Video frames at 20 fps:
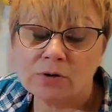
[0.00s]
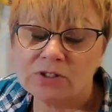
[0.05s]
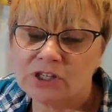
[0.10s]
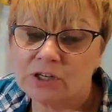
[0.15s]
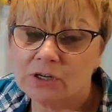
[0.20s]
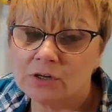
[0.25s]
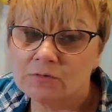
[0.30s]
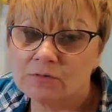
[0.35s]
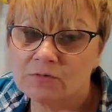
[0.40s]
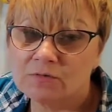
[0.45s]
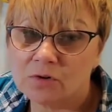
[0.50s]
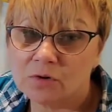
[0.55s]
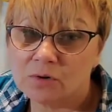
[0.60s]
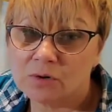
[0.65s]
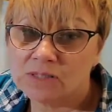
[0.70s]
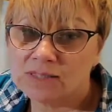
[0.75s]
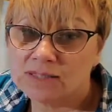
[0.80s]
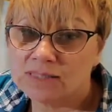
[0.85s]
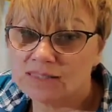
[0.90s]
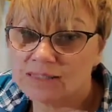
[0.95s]

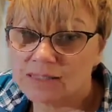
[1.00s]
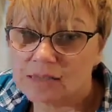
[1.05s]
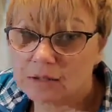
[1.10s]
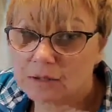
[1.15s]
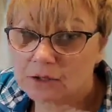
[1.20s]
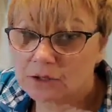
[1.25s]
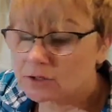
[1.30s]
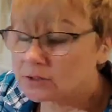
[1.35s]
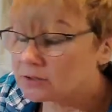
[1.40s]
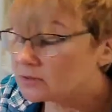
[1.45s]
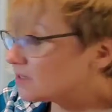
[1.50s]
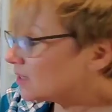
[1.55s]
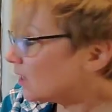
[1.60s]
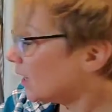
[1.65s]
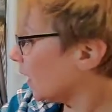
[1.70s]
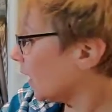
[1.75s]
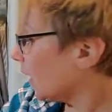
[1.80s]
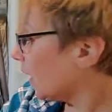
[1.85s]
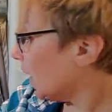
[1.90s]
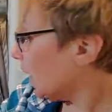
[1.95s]
promotion for its
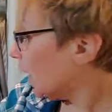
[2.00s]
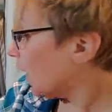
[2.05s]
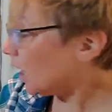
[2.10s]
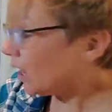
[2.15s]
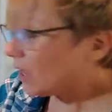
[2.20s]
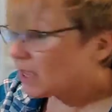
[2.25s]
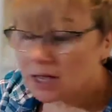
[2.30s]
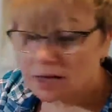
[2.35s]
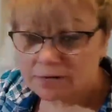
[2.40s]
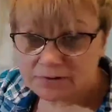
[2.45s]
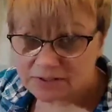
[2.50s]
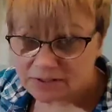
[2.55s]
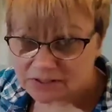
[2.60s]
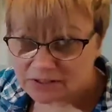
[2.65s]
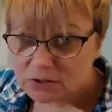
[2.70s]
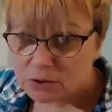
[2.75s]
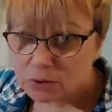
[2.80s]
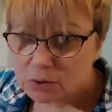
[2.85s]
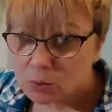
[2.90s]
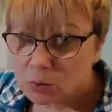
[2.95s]
sellers. I
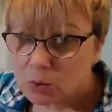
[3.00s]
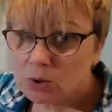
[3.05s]
have a